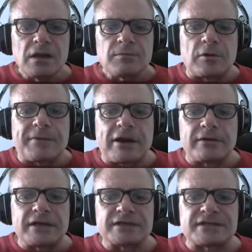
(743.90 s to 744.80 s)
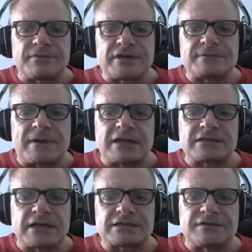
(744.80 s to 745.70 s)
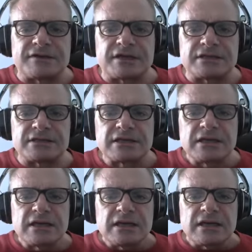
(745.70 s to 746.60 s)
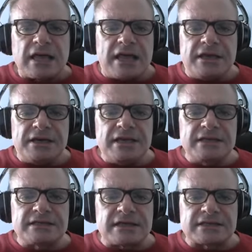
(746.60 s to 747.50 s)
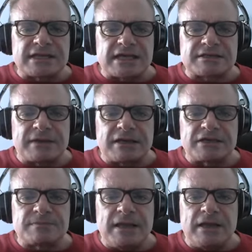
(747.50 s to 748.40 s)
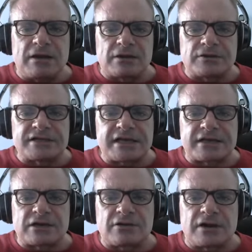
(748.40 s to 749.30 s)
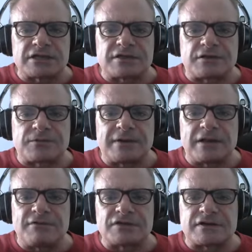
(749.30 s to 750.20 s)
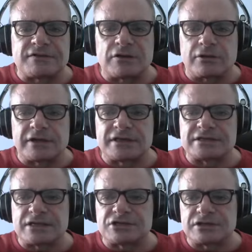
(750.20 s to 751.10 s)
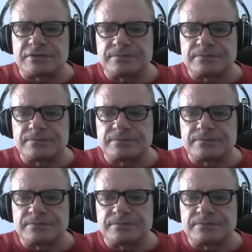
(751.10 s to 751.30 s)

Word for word: preparedness and response activities. A needs assessment is being undertaken across the three levels of the organization.